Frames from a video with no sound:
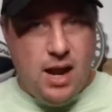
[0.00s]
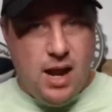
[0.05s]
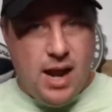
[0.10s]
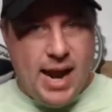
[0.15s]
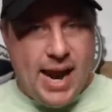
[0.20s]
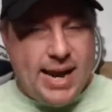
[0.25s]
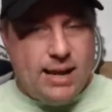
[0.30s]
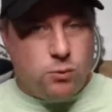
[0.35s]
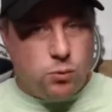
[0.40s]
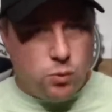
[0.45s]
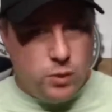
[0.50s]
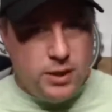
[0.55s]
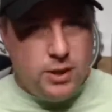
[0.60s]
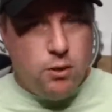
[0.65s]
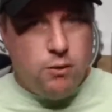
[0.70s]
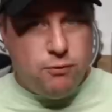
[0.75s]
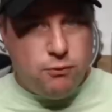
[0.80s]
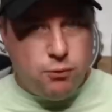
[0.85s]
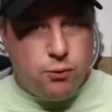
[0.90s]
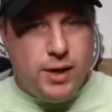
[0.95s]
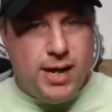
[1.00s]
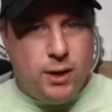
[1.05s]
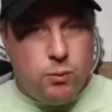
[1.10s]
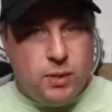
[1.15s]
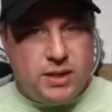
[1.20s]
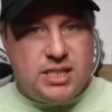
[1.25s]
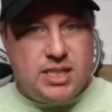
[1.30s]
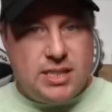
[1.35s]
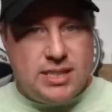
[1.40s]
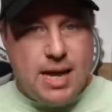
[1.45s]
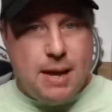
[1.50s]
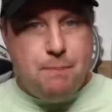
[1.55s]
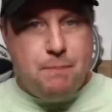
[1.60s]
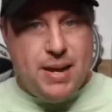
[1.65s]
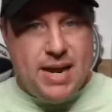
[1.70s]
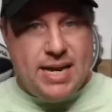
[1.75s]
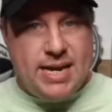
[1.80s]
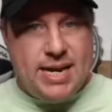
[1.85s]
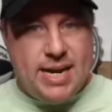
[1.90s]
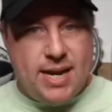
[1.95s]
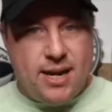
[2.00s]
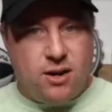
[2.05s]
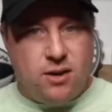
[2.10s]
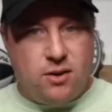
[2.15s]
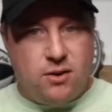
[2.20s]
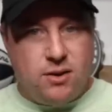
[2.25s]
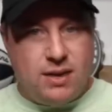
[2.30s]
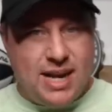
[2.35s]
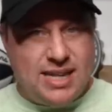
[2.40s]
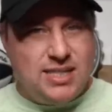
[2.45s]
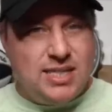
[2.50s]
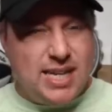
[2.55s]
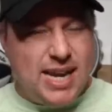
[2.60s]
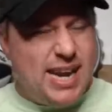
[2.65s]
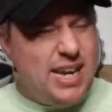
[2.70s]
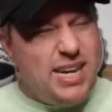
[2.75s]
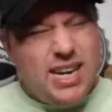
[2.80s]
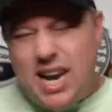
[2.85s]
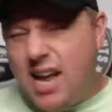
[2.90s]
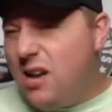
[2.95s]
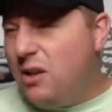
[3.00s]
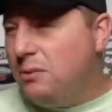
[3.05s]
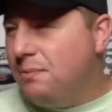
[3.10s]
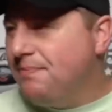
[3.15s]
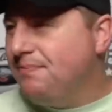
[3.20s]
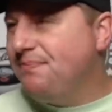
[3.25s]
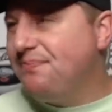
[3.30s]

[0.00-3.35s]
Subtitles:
a real friend would step in here and say, you know,